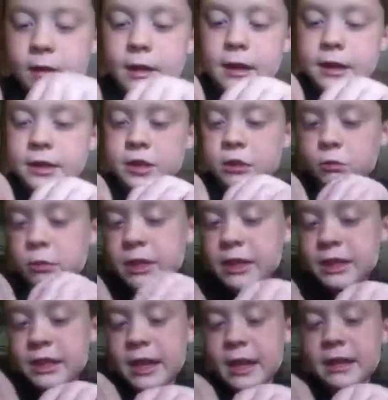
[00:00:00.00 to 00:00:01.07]
and I
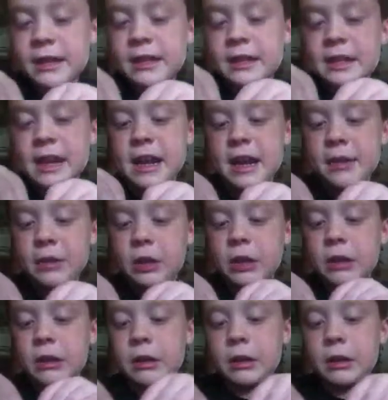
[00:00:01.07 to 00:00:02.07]
squeeze that in together.